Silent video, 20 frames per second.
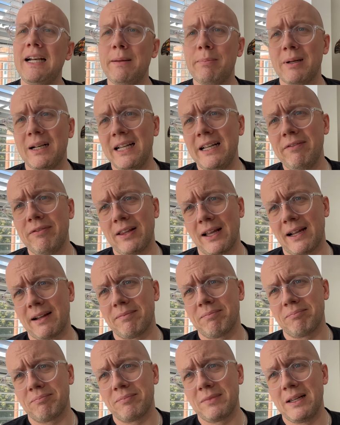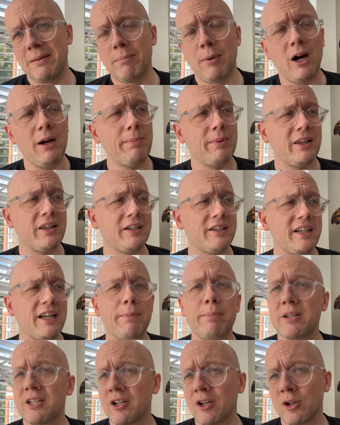believe that. It might be the
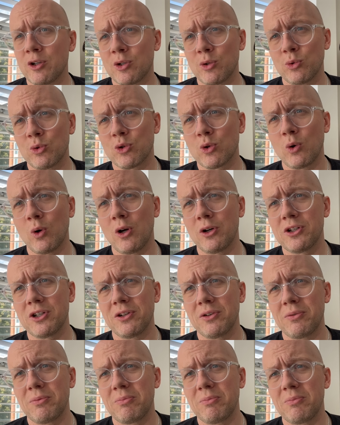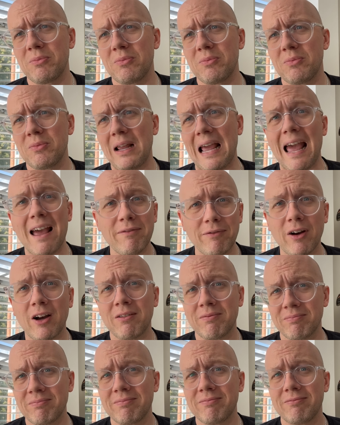deepest Arsenal squad ever,
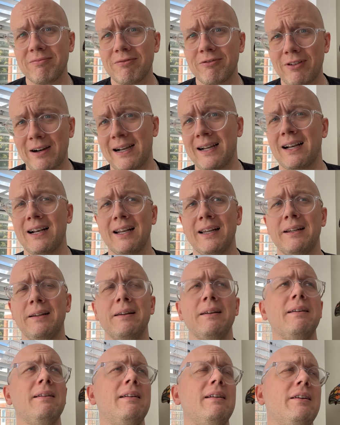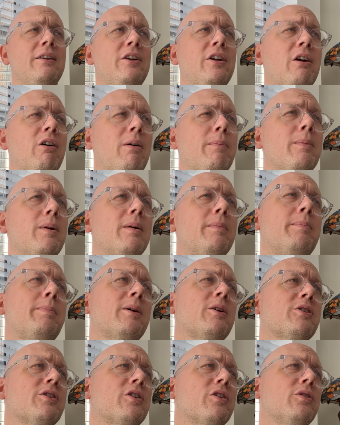frankly. You know,
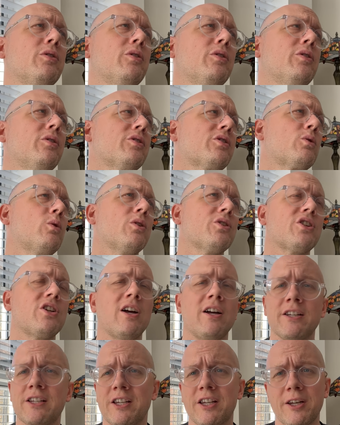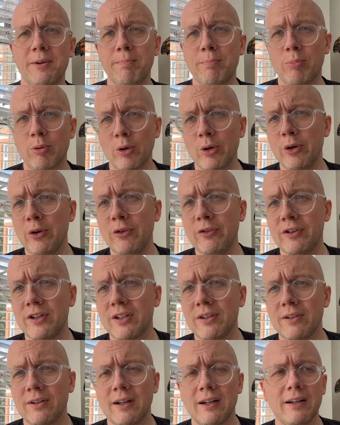because the squad size has
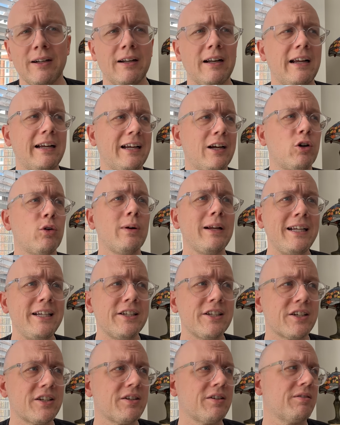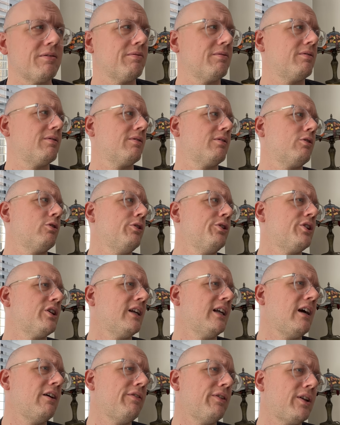improved and increased
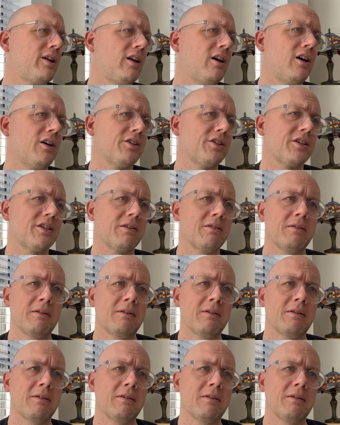crucially over the last